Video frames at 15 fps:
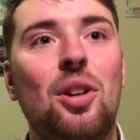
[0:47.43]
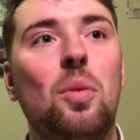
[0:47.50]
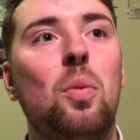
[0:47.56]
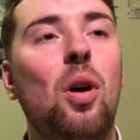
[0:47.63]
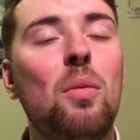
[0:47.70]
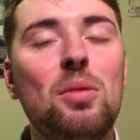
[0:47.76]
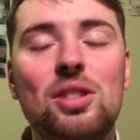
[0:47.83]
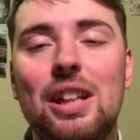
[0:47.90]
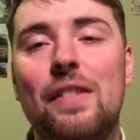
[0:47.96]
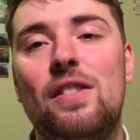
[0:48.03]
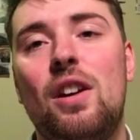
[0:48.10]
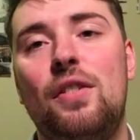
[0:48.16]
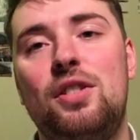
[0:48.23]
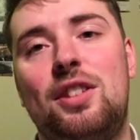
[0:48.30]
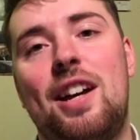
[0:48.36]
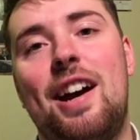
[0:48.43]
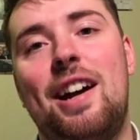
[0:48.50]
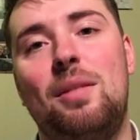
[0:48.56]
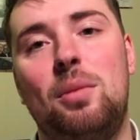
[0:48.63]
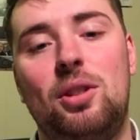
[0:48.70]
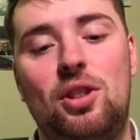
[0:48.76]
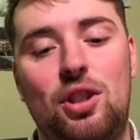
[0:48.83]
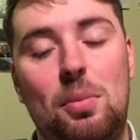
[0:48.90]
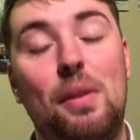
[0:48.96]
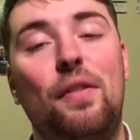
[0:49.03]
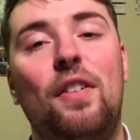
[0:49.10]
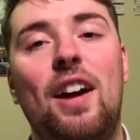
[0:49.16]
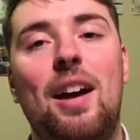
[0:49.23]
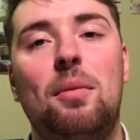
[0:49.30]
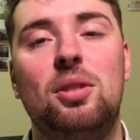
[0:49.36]
One was given offside, which to be
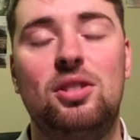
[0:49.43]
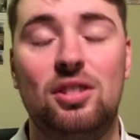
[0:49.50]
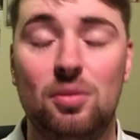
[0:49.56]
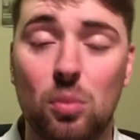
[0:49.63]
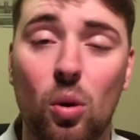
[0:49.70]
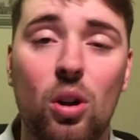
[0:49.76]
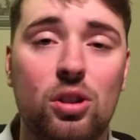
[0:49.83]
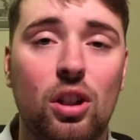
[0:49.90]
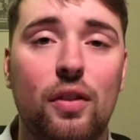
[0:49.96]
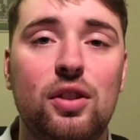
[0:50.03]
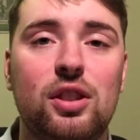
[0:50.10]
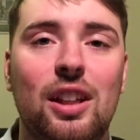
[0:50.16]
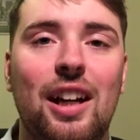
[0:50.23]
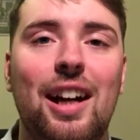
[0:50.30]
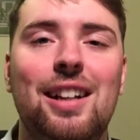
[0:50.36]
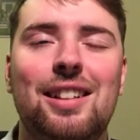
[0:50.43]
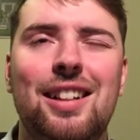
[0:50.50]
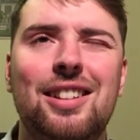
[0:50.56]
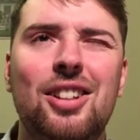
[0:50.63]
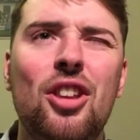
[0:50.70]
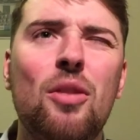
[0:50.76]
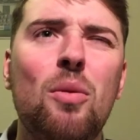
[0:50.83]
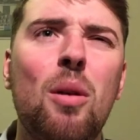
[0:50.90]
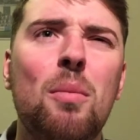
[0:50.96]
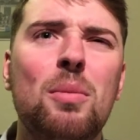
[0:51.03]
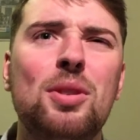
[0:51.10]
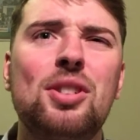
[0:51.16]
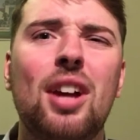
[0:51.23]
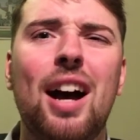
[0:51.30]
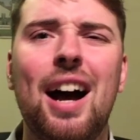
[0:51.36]
fair was was offside, and the other one
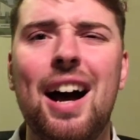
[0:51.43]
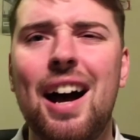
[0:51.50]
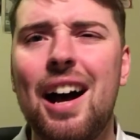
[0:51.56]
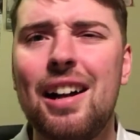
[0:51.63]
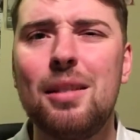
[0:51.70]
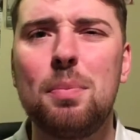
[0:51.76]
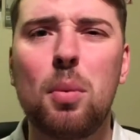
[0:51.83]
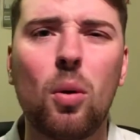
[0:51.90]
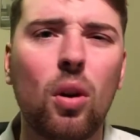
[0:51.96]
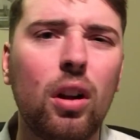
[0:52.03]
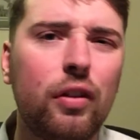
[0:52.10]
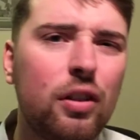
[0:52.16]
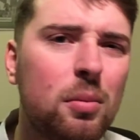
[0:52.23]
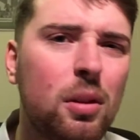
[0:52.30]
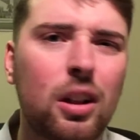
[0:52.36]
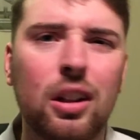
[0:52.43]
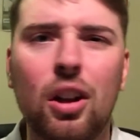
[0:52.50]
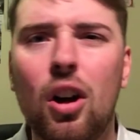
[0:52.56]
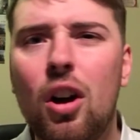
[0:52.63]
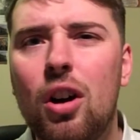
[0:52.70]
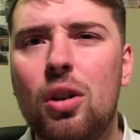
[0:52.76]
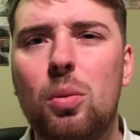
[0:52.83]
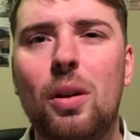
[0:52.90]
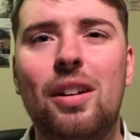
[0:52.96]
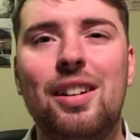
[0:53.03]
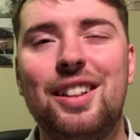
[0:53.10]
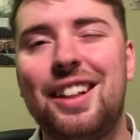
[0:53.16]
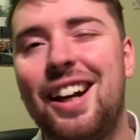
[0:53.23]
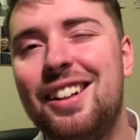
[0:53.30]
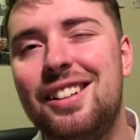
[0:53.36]
was handball from Clark, where
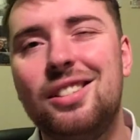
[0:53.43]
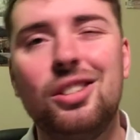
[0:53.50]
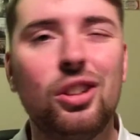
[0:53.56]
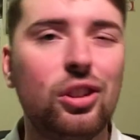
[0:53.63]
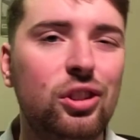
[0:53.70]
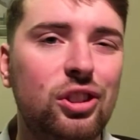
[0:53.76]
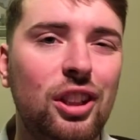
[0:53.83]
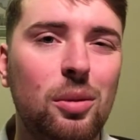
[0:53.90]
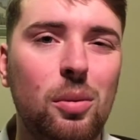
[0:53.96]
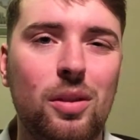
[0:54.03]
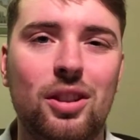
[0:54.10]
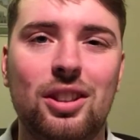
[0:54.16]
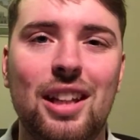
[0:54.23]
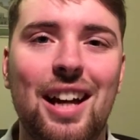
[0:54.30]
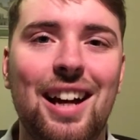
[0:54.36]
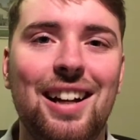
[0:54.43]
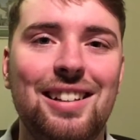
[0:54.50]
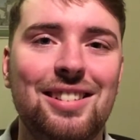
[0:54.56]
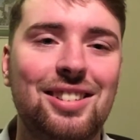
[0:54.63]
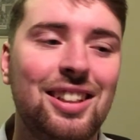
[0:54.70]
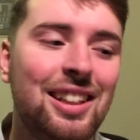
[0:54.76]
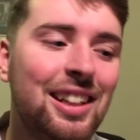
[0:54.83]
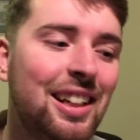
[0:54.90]
he kind of nudged it with his hand.